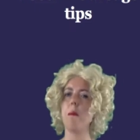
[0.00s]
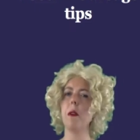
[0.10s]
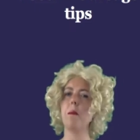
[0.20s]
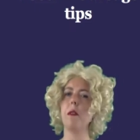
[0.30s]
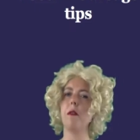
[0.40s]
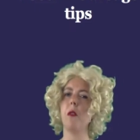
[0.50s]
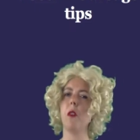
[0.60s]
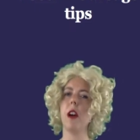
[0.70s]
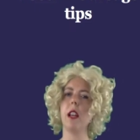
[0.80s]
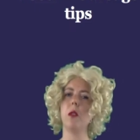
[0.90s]
But
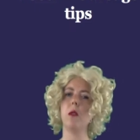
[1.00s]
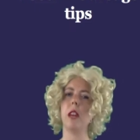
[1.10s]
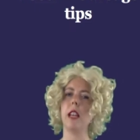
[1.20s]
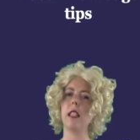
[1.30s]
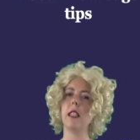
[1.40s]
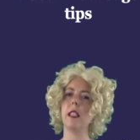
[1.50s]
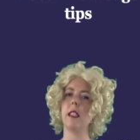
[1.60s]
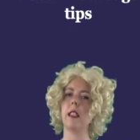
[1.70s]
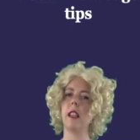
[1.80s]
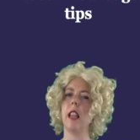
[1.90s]
before I do that,
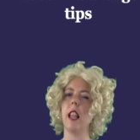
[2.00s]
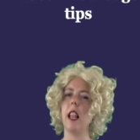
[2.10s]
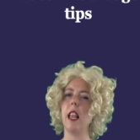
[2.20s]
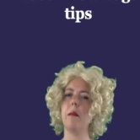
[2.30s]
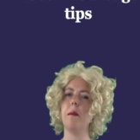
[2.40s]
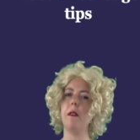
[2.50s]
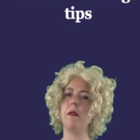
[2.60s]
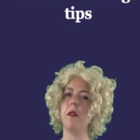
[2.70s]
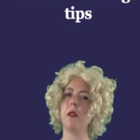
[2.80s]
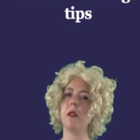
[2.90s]
let me
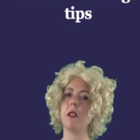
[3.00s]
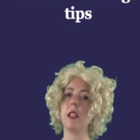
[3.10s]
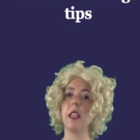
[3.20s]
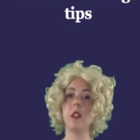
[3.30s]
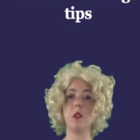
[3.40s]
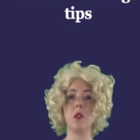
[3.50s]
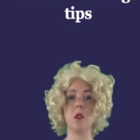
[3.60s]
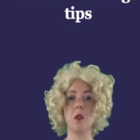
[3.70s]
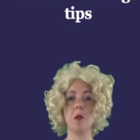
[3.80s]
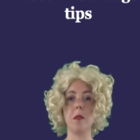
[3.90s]
first
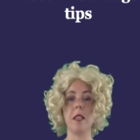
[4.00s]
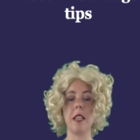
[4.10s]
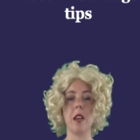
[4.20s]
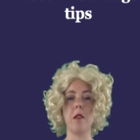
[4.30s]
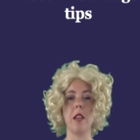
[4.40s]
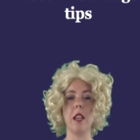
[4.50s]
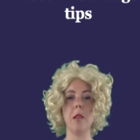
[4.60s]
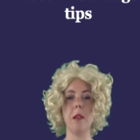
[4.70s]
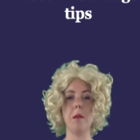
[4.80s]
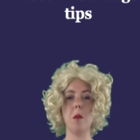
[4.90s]
introduce myself a
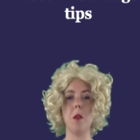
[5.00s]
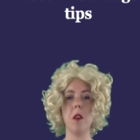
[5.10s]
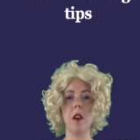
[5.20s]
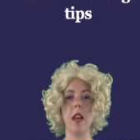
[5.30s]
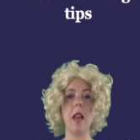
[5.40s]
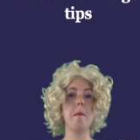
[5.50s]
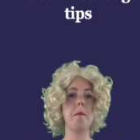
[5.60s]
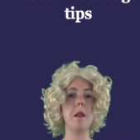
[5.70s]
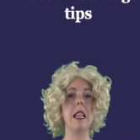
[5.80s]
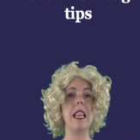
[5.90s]
little bit more, and
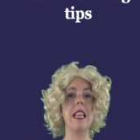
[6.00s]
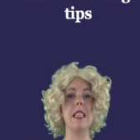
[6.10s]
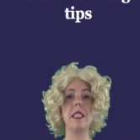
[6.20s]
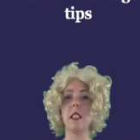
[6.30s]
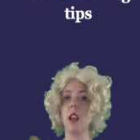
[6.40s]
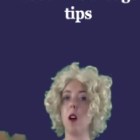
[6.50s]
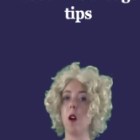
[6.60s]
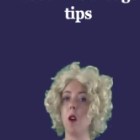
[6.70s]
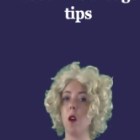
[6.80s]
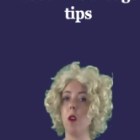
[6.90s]
please,
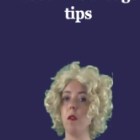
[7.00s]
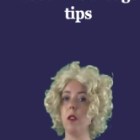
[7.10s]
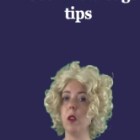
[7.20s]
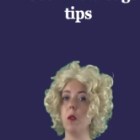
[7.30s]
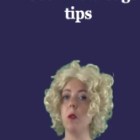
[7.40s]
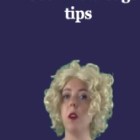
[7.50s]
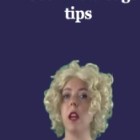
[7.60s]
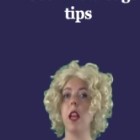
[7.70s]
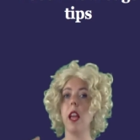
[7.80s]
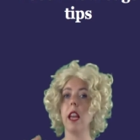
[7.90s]
all of you,
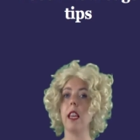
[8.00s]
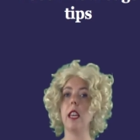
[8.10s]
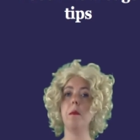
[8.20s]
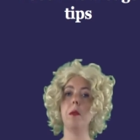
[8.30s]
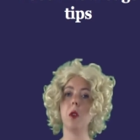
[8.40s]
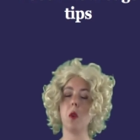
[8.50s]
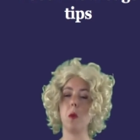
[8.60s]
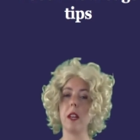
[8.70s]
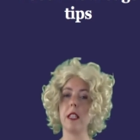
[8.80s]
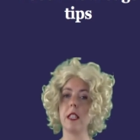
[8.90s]
keep your
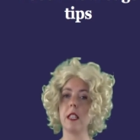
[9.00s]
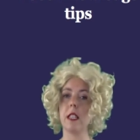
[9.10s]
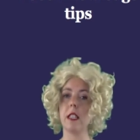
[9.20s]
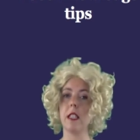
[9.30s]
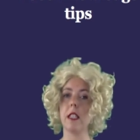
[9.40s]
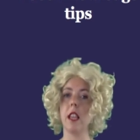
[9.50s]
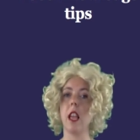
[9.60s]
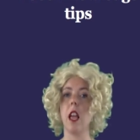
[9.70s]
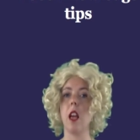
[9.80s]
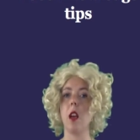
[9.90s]
questions
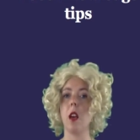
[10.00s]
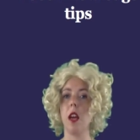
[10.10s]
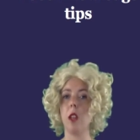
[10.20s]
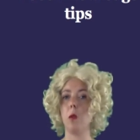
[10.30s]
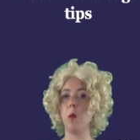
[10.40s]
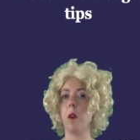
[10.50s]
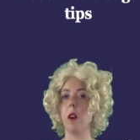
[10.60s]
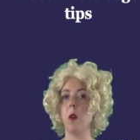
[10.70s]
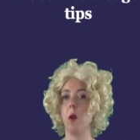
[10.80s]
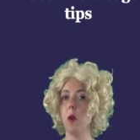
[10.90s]
and
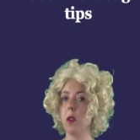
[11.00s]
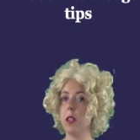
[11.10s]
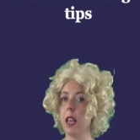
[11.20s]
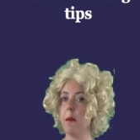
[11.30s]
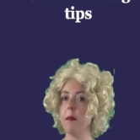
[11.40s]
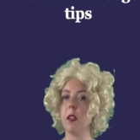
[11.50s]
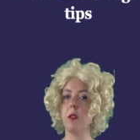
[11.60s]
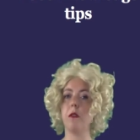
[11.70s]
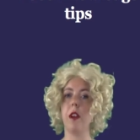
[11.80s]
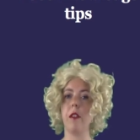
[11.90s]
hold them till
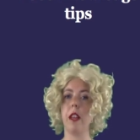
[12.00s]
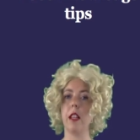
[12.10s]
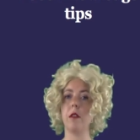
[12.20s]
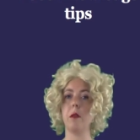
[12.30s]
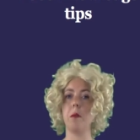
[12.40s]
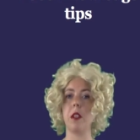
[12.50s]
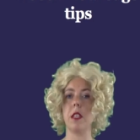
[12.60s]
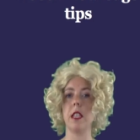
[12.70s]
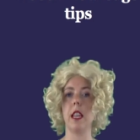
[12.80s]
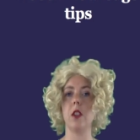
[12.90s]
the very end of the
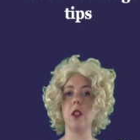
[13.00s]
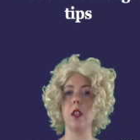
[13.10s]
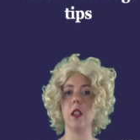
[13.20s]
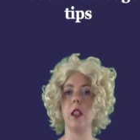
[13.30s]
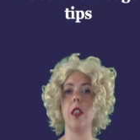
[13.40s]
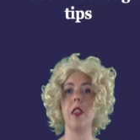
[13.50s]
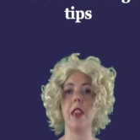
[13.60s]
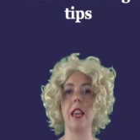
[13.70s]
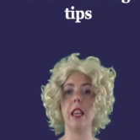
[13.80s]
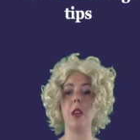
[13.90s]
presentation.
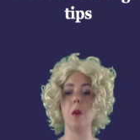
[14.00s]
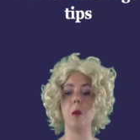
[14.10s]
Thank you.